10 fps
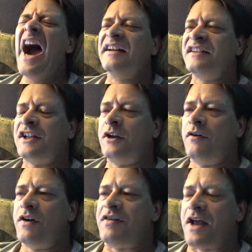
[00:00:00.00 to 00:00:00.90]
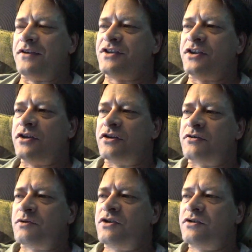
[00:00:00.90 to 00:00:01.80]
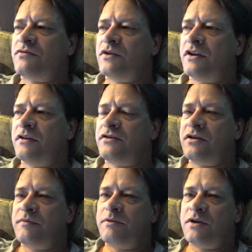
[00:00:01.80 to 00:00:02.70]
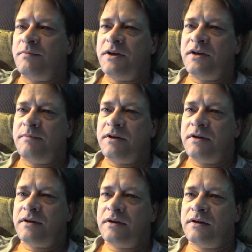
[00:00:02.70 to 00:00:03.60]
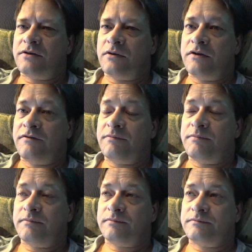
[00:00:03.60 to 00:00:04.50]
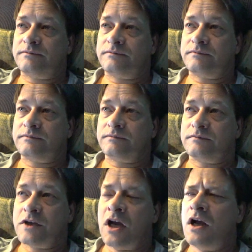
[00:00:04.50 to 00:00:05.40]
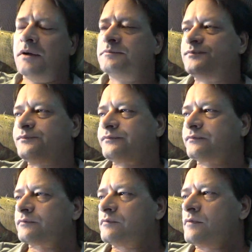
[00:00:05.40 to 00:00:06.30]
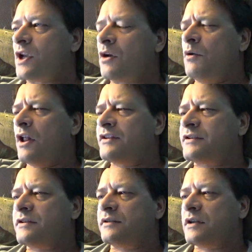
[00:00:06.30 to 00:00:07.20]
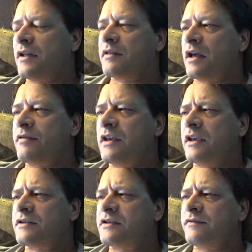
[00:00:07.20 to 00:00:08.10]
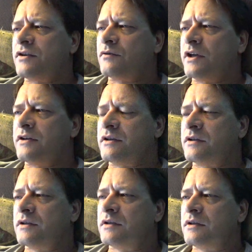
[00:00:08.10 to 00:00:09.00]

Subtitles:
little over 1,000 years, which is really trippy dippy, sort of. Well, it's, I think it's even written